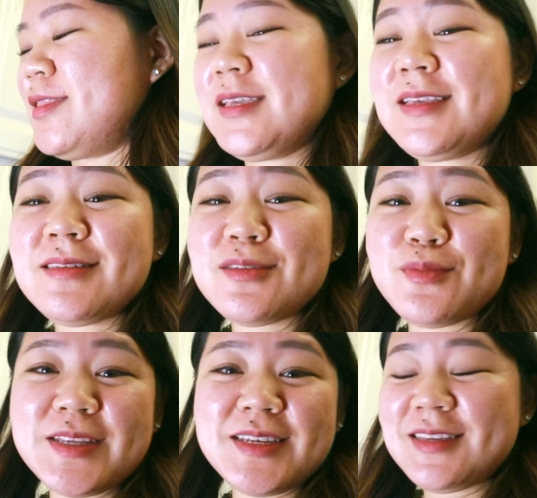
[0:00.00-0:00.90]
The easiest
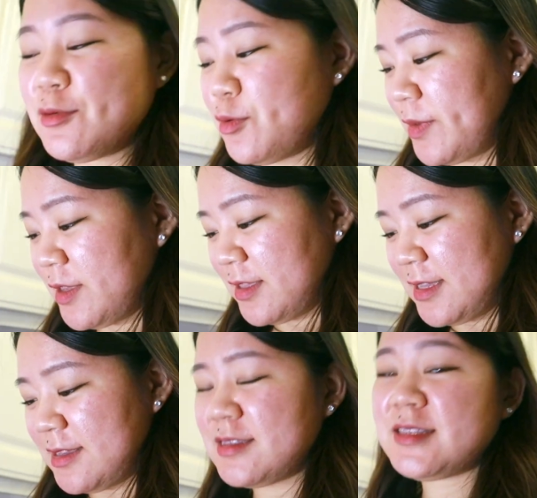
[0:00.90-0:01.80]
way to eat oatmeal
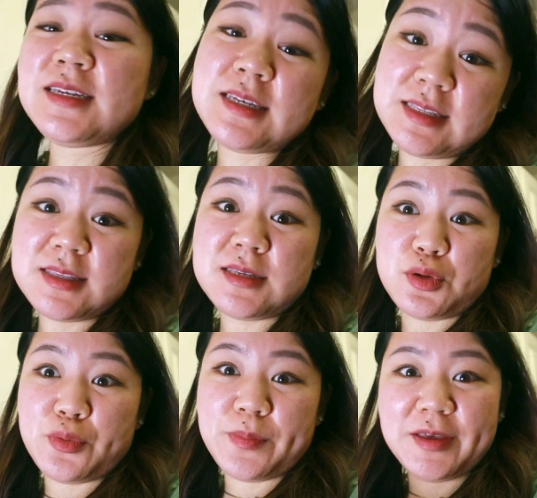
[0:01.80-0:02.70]
is to eat instant
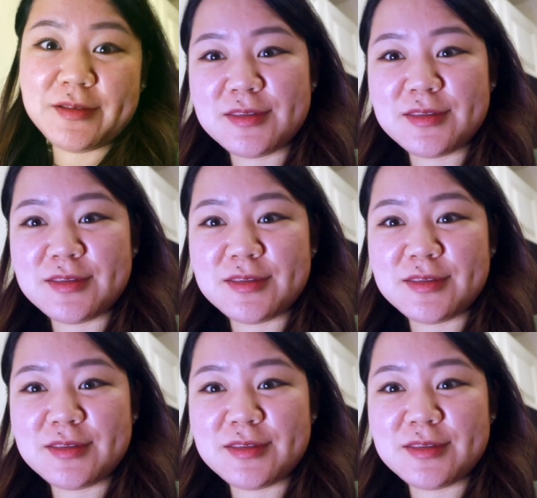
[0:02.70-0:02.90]
oatmeal.